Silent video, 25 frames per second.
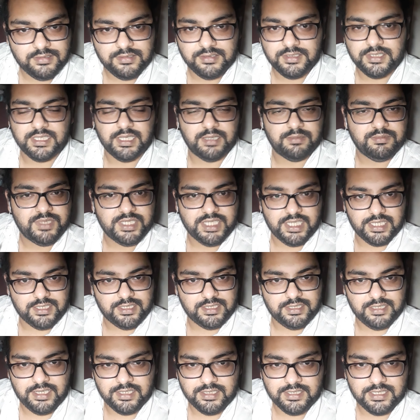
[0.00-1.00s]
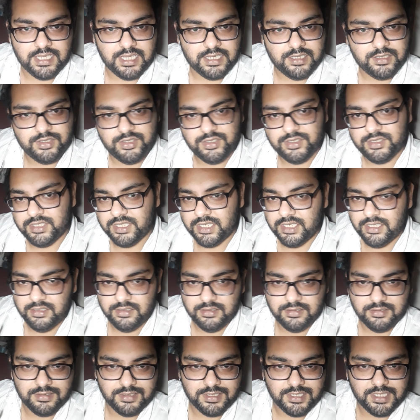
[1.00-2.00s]
some chestnuts and she
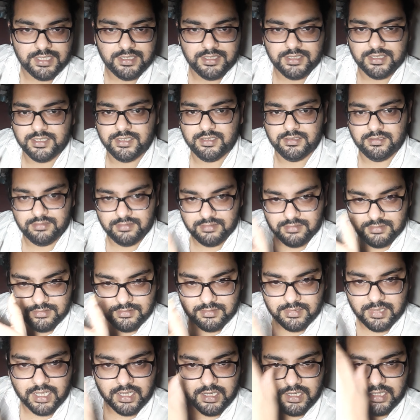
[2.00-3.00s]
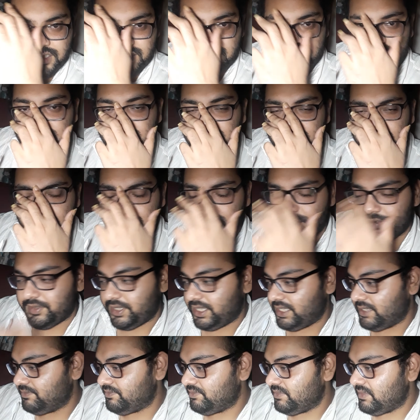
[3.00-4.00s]
just hurls her
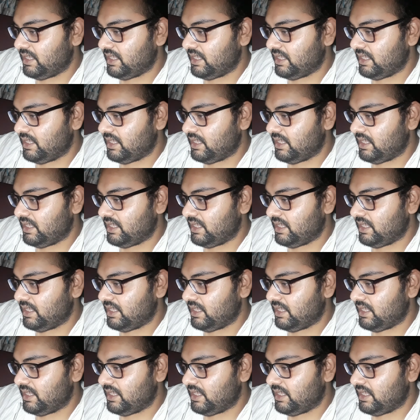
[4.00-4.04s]
away.